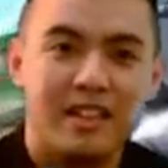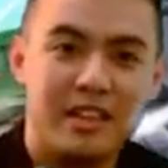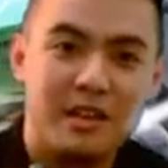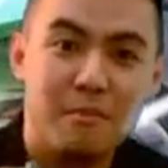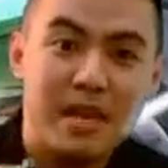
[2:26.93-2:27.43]

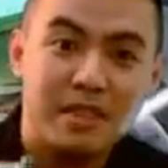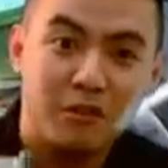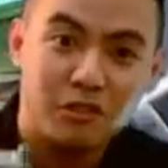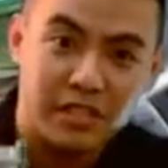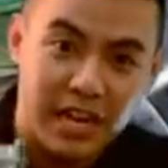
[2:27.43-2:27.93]
The
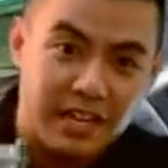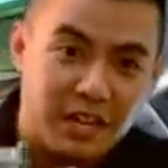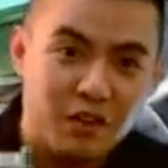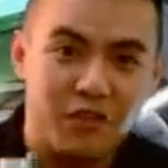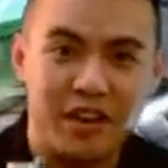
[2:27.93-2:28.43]
Mentos
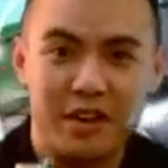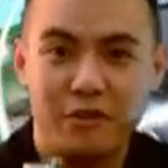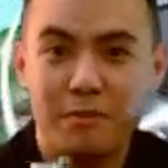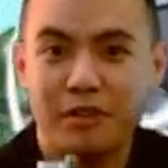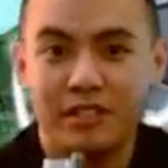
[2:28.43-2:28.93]
candy over here
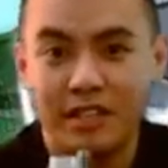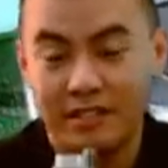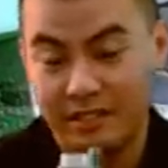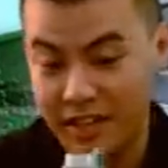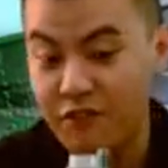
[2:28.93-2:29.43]

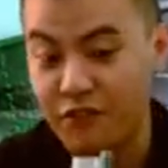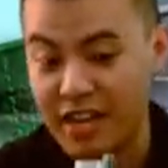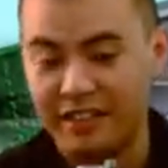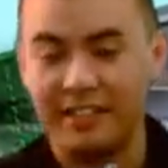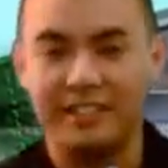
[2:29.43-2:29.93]
represents the
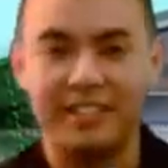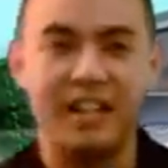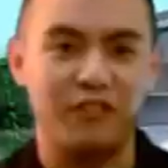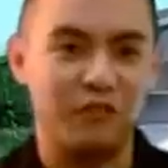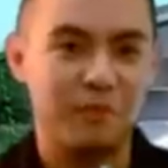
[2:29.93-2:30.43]
event
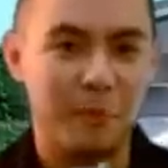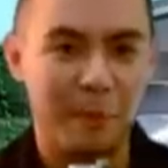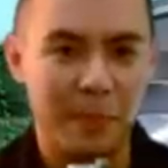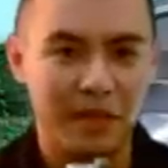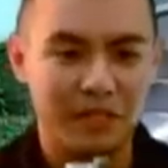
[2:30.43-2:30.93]
itself.
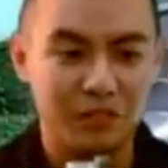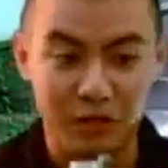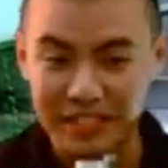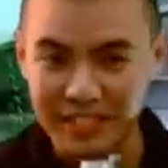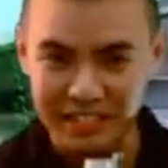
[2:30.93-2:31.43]
So
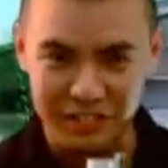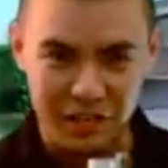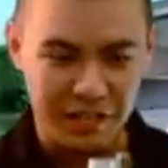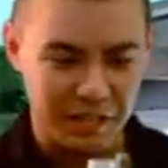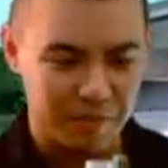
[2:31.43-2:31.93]
let's get
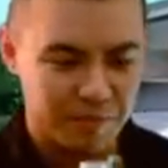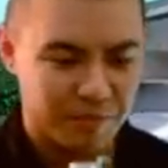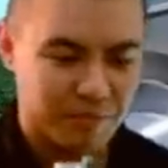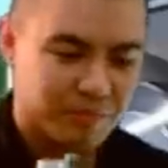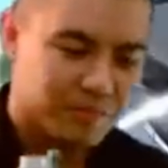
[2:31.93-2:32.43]
started.
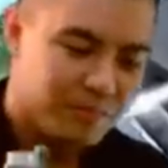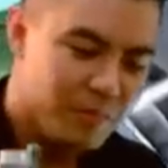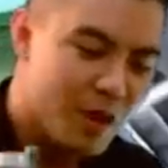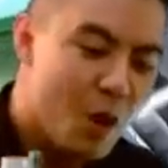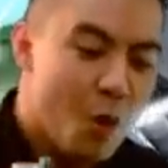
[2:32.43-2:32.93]

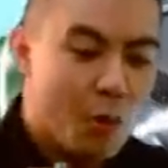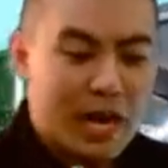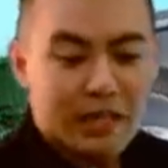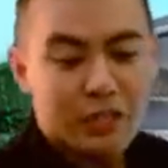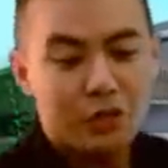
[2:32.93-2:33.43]

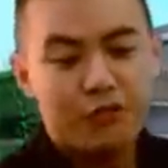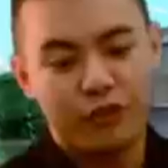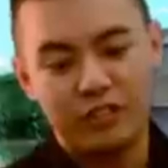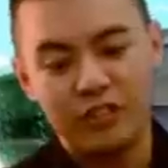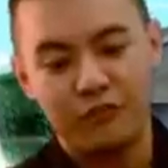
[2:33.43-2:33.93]
What I'll do
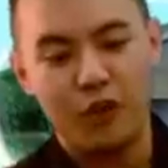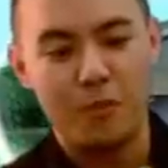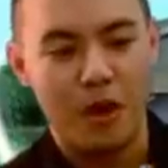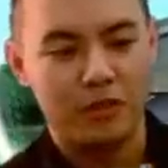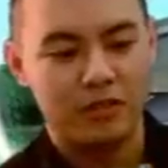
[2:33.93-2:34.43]
first and
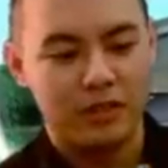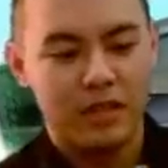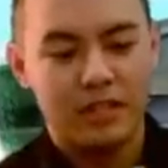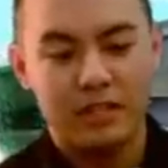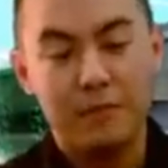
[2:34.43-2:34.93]
foremost
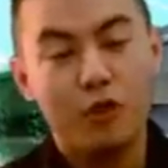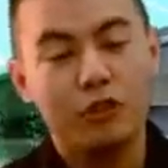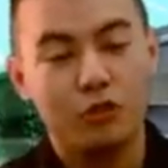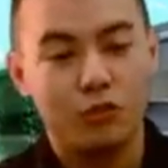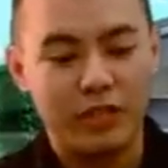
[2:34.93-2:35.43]
is I'm
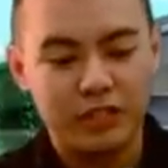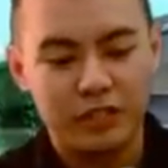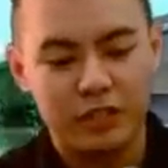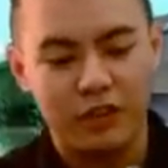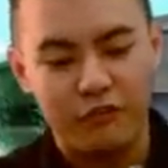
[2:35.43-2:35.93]
going to
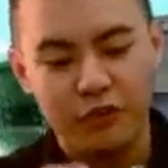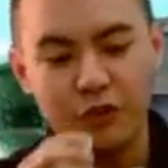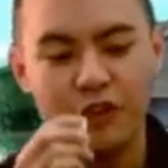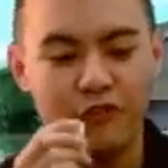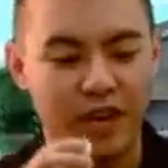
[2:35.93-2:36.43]
register a
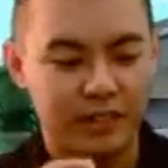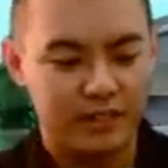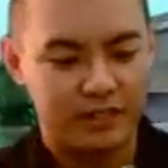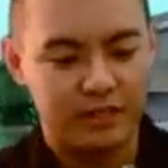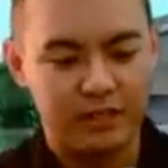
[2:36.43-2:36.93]
few
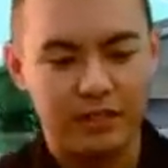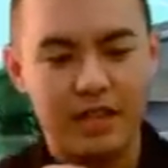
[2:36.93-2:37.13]
events